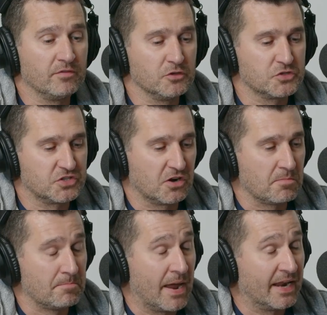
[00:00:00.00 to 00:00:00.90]
you start
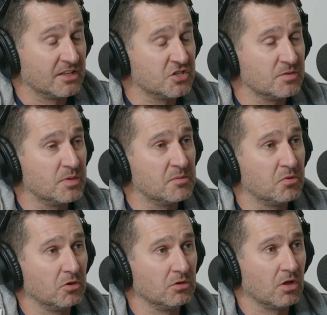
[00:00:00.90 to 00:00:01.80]
managing
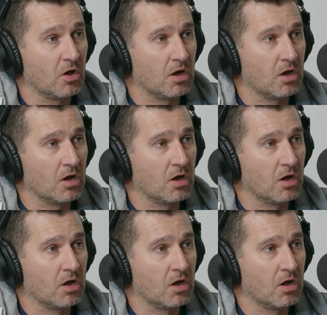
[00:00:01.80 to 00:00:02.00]
people,